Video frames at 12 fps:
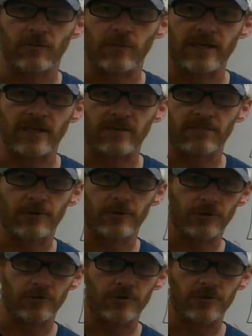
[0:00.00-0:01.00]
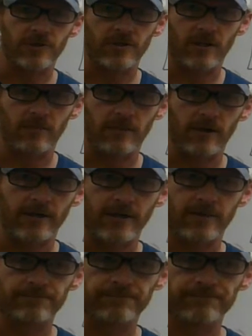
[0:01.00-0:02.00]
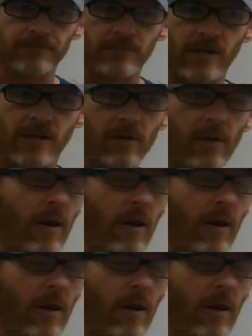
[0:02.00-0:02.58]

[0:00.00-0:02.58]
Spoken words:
we can produce in America, okay?